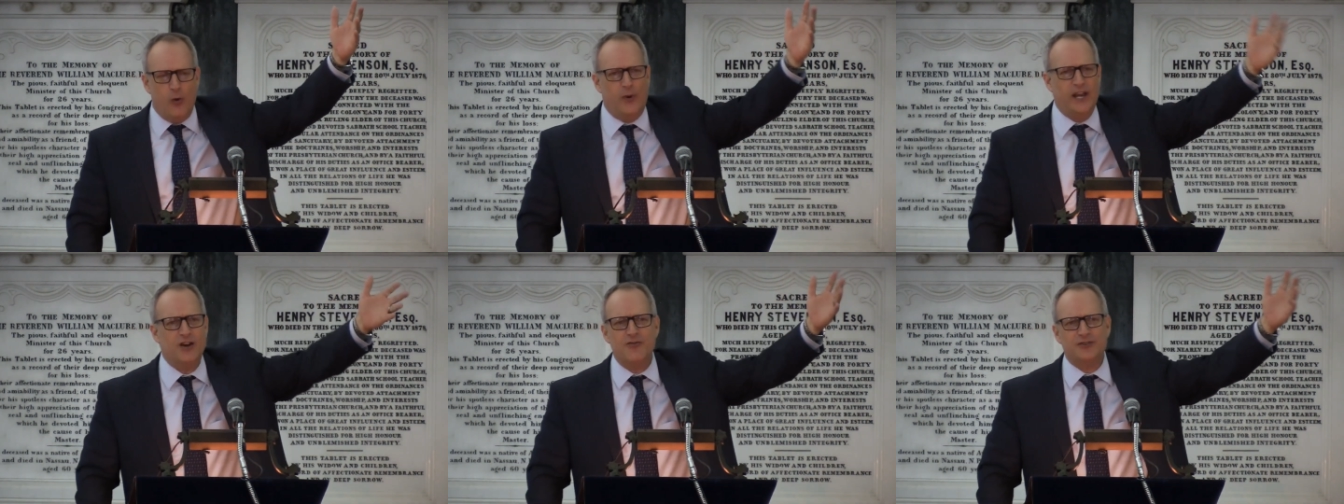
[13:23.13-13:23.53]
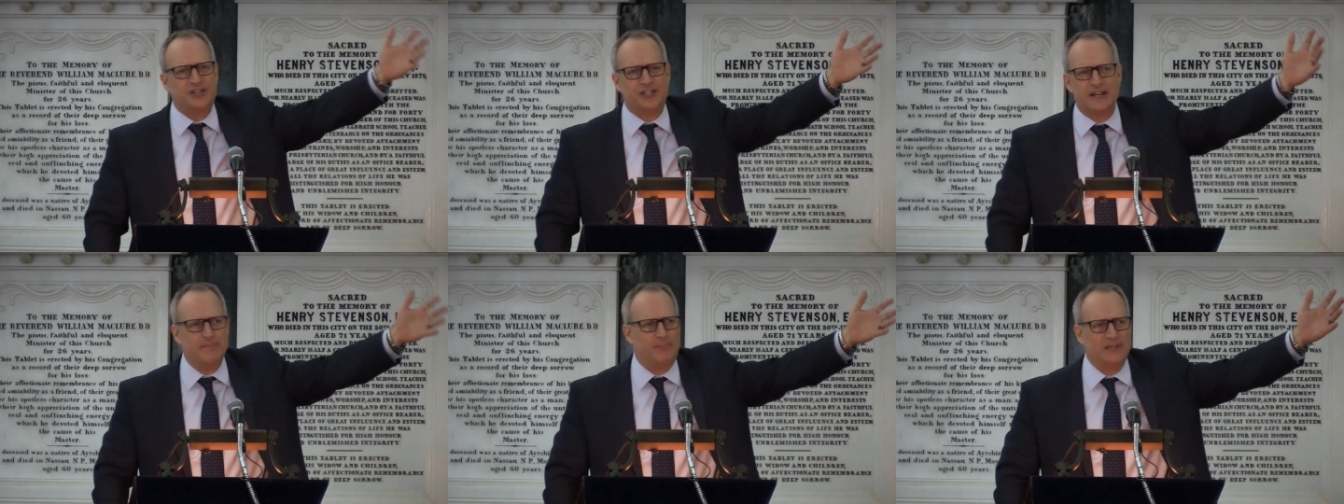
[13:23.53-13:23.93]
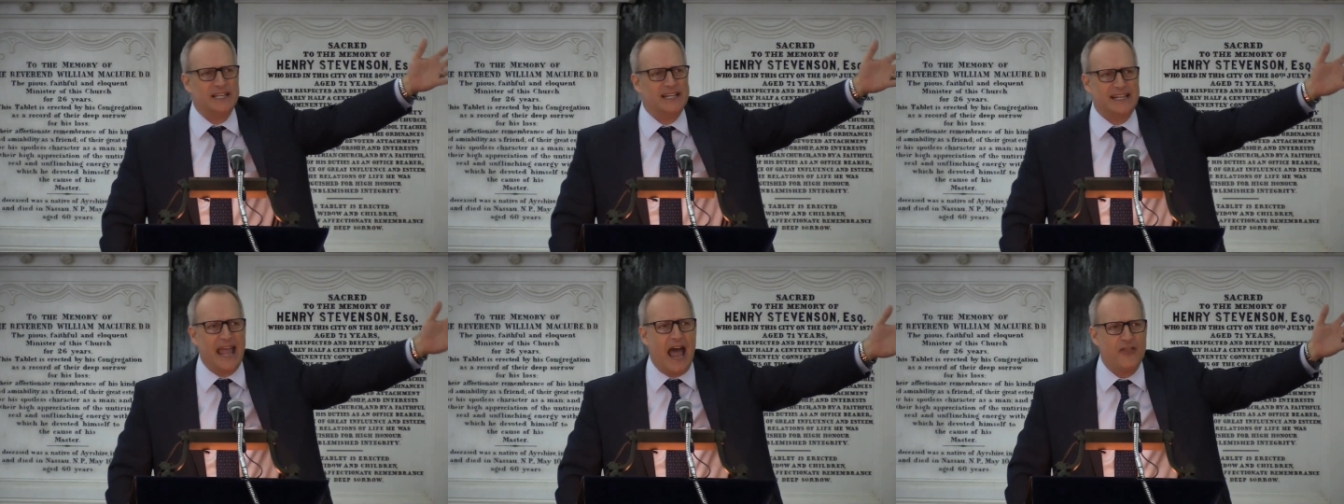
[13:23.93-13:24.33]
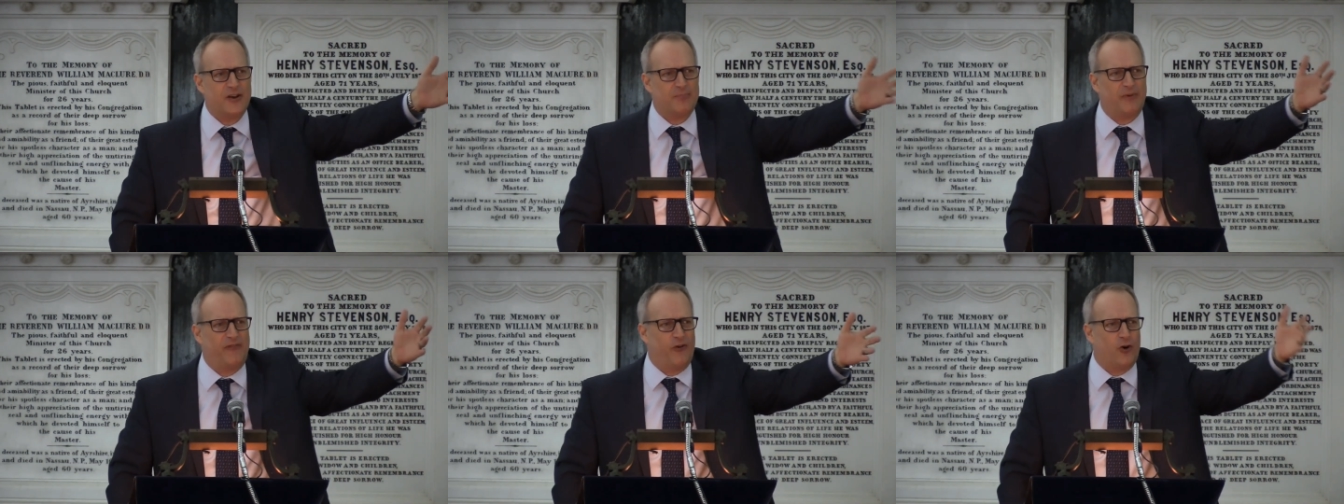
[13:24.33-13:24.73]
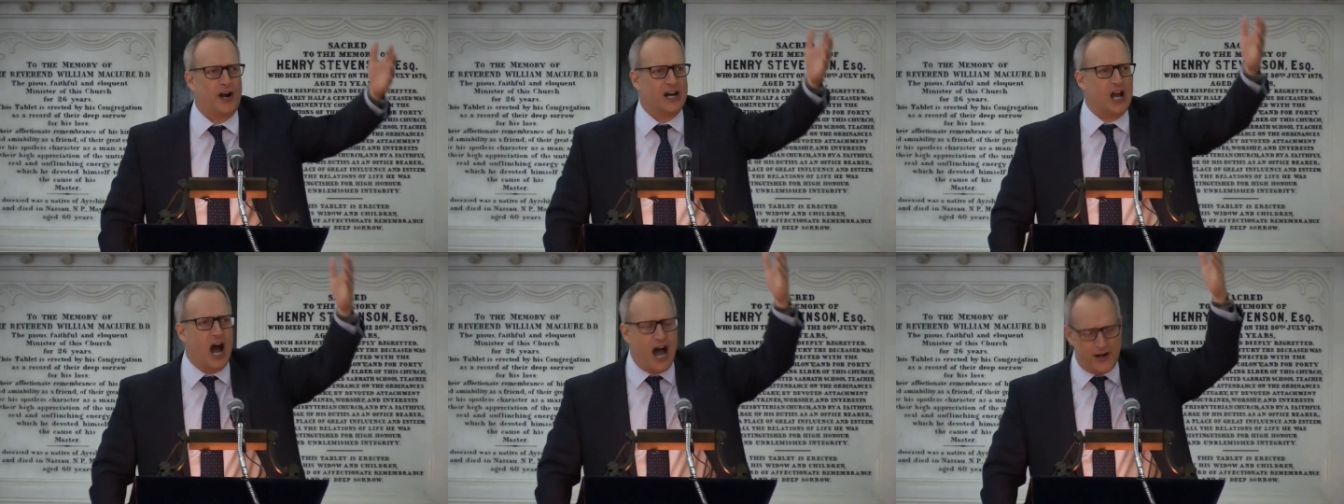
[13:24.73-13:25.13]
We don't simply gather
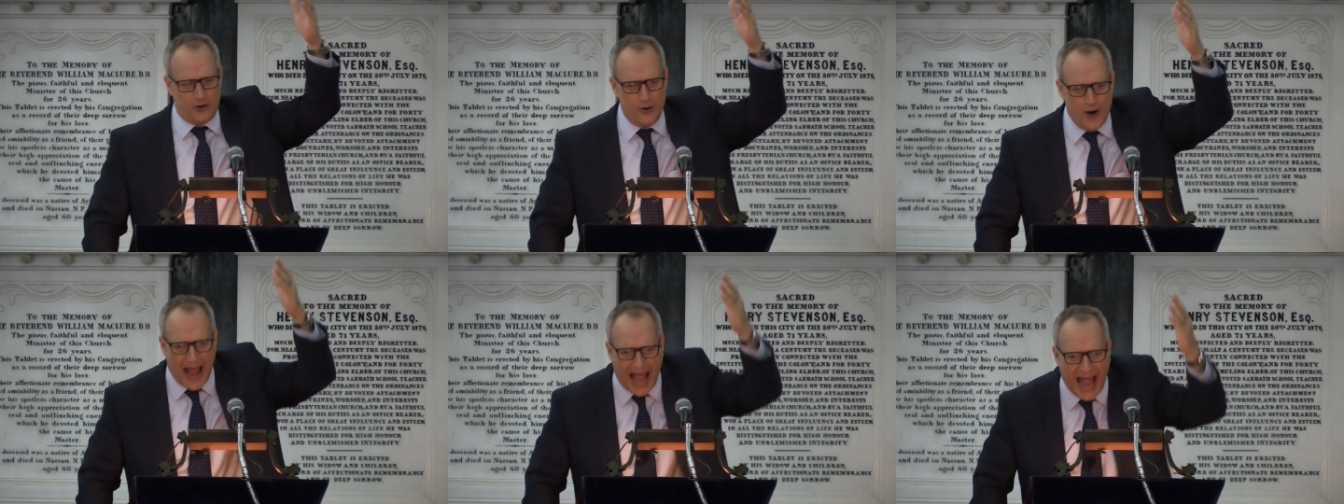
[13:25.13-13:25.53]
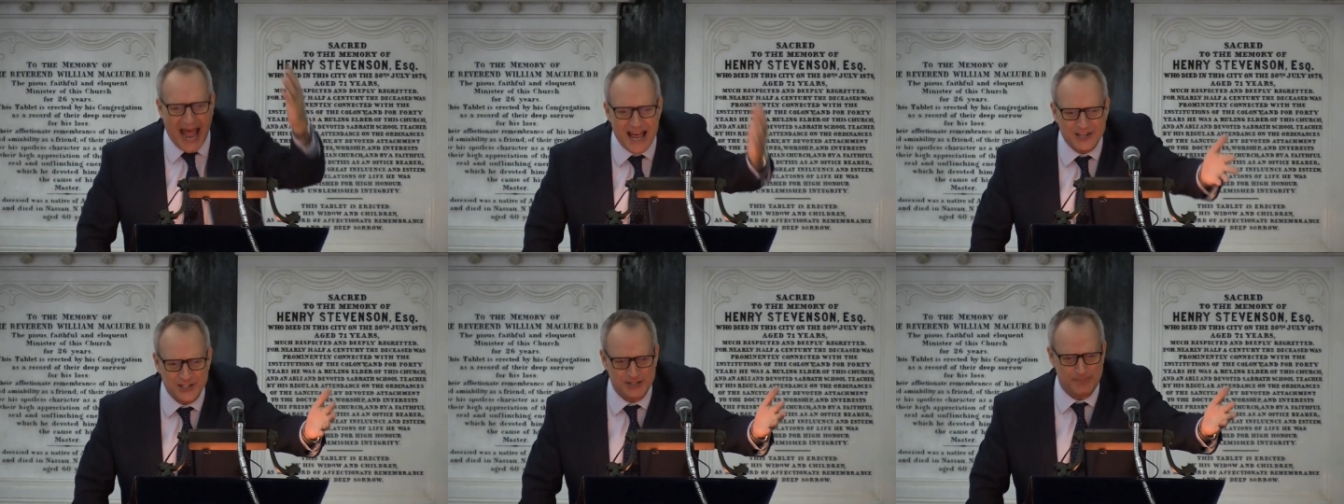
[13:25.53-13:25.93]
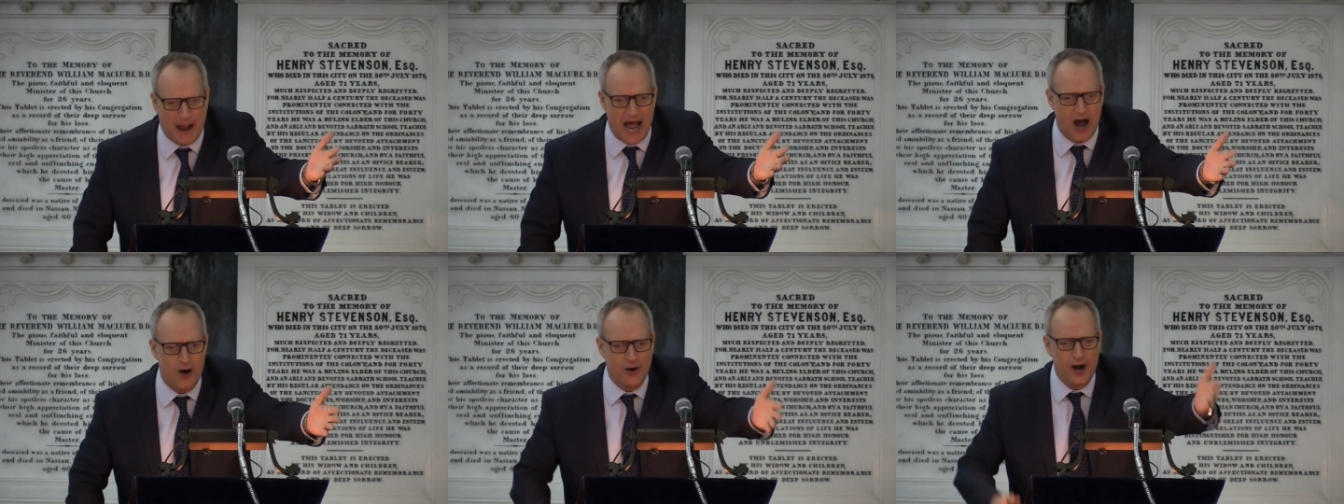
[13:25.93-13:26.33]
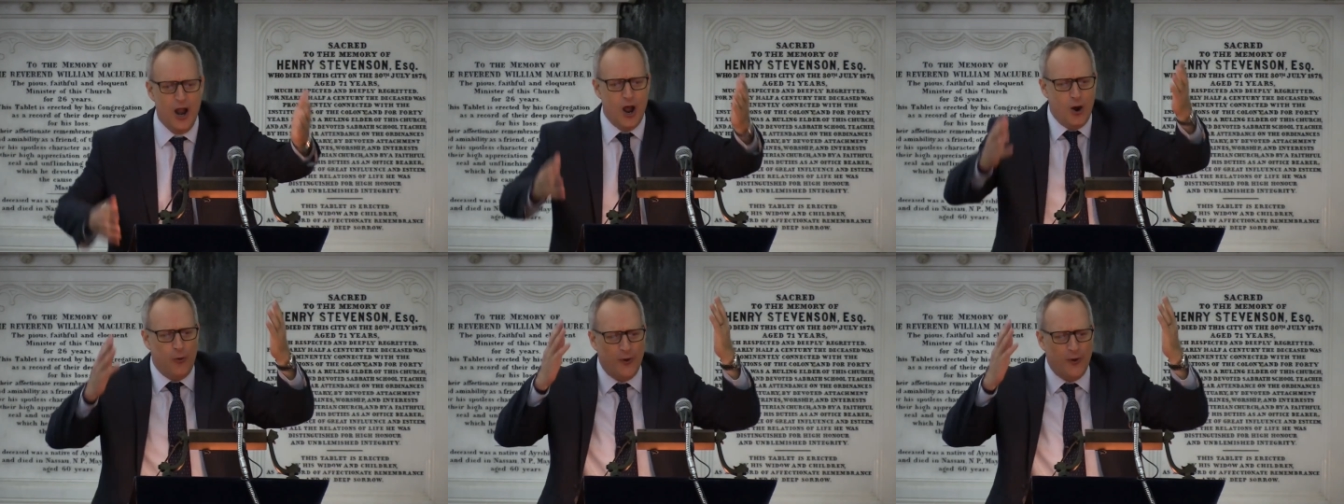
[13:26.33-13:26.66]
before a God who has power.